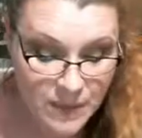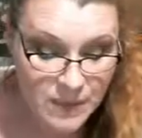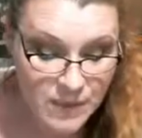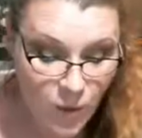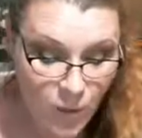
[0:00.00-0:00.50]

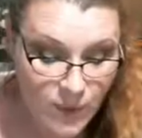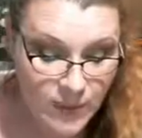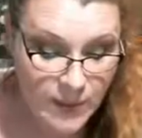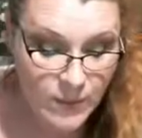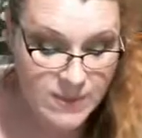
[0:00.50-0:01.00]
So when
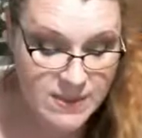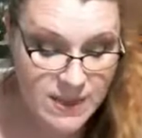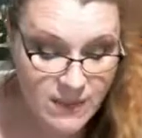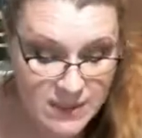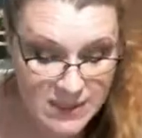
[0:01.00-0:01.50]
he was
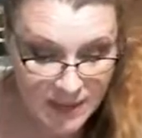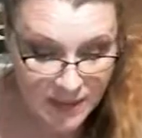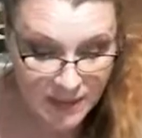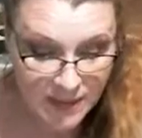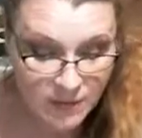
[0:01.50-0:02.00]

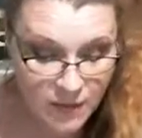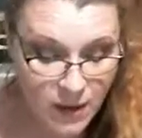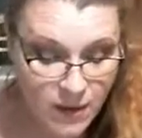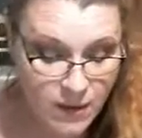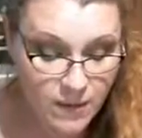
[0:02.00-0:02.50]
17,
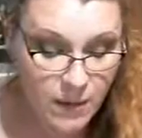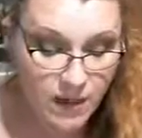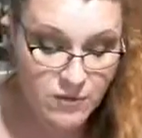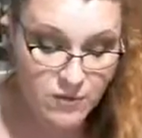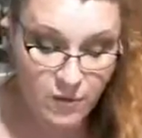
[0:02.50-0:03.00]

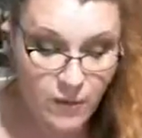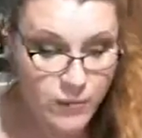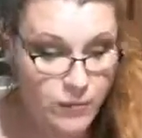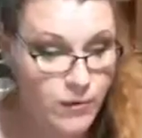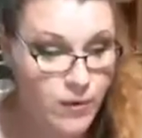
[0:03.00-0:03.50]
after falling
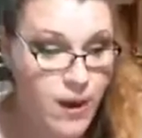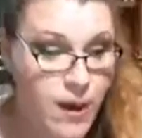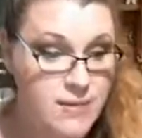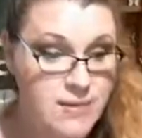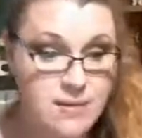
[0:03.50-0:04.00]
through the
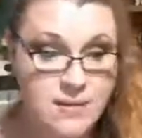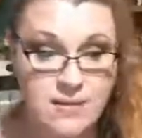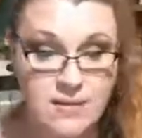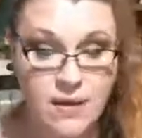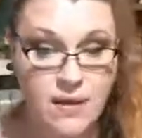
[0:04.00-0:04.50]
cracks in
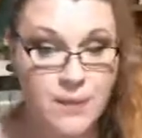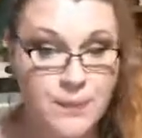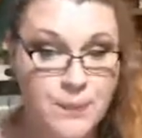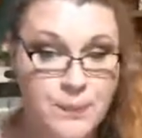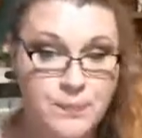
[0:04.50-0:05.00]
this
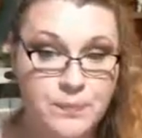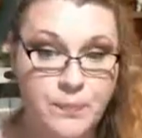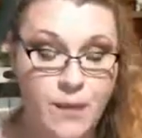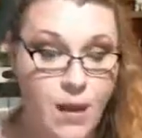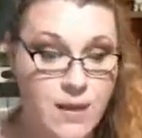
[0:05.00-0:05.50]

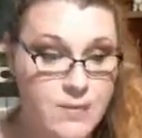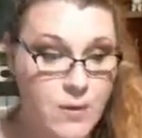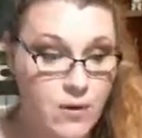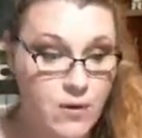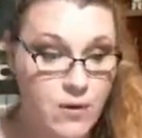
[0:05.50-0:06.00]

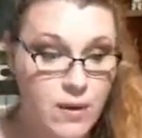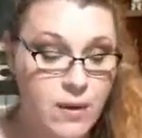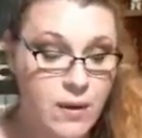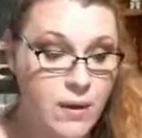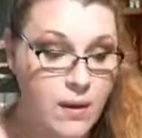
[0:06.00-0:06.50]
hospital,
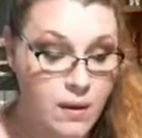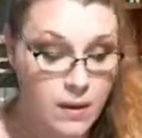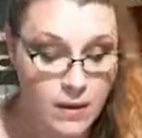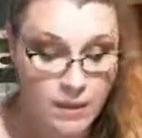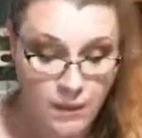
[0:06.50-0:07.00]

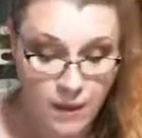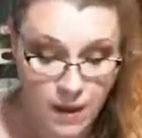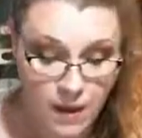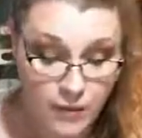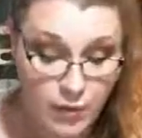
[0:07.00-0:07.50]

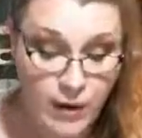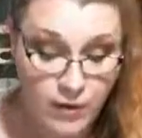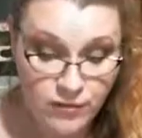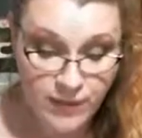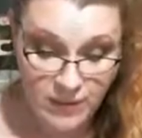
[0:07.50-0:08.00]

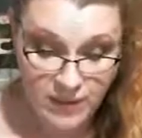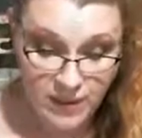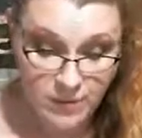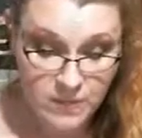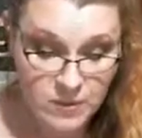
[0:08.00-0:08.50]
Gregor found
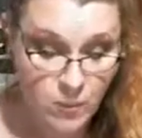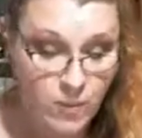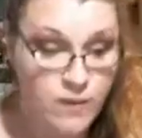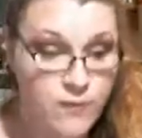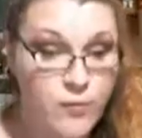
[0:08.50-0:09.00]
him. So
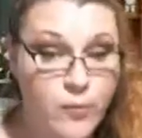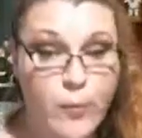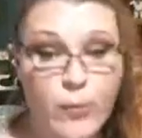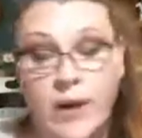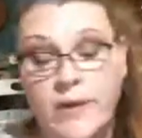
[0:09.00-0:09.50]
one of
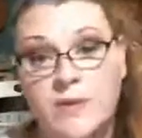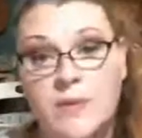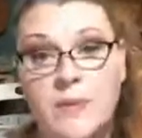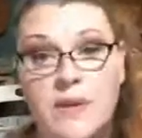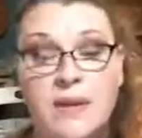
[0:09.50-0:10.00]
Gregor's
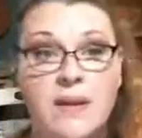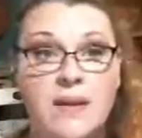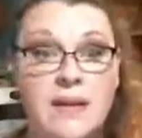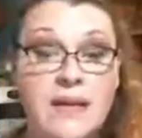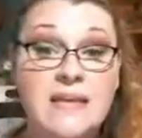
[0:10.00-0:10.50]
big
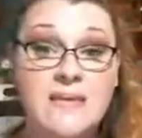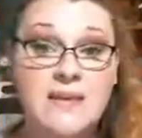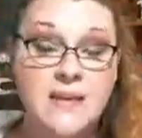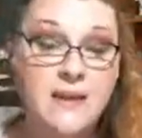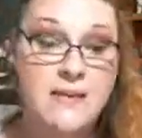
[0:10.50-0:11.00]
things
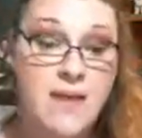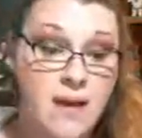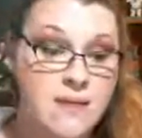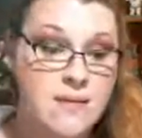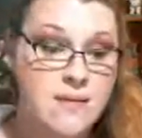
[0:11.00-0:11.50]
that he
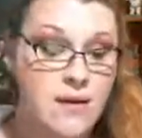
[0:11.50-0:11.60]
does,